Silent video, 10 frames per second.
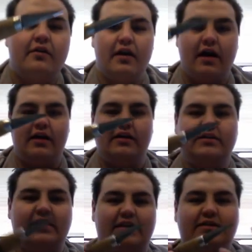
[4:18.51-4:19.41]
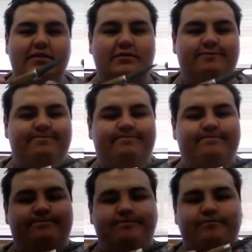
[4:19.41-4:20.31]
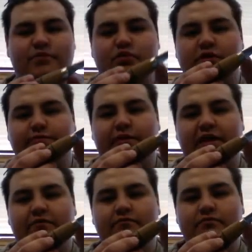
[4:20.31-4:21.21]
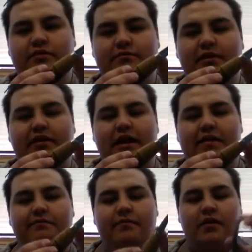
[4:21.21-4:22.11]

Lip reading: You can see it's 2-inch blade, something like that.